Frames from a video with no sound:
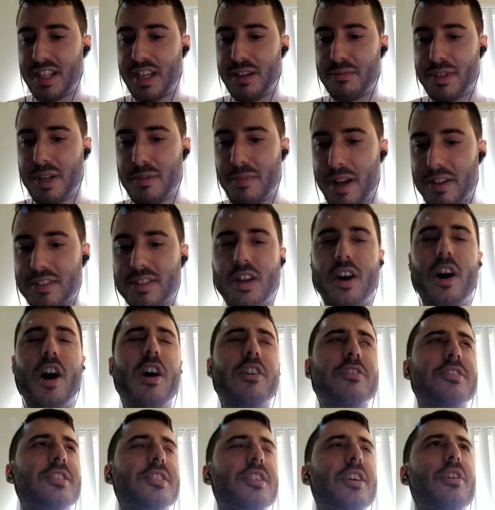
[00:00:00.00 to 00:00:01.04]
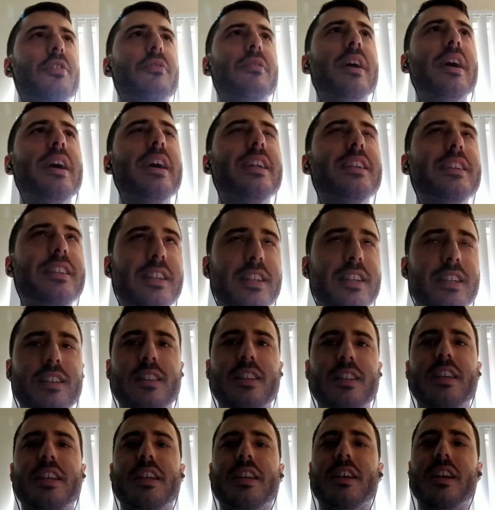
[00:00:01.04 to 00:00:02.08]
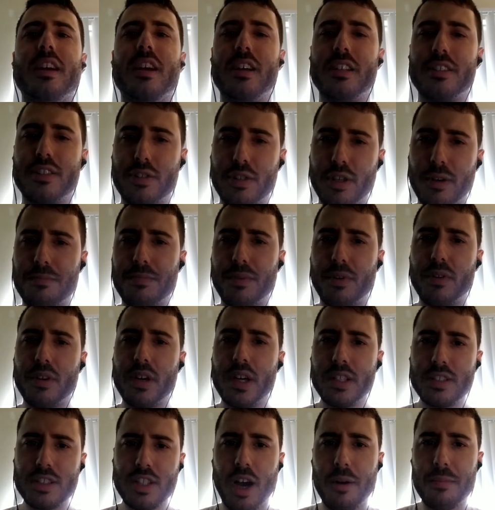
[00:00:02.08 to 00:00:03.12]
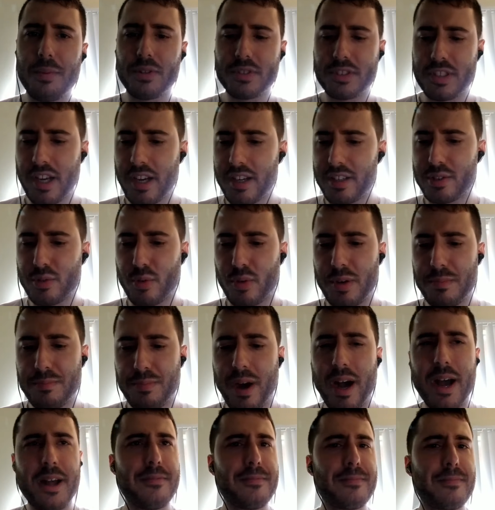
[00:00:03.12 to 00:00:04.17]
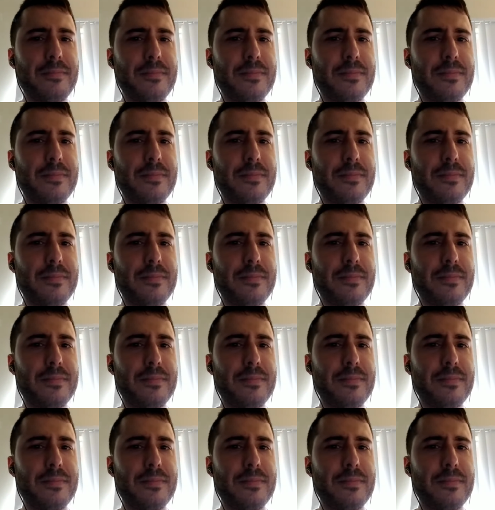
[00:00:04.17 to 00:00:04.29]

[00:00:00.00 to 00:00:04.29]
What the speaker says: 8 rebounds, also nearly triple-double territory. But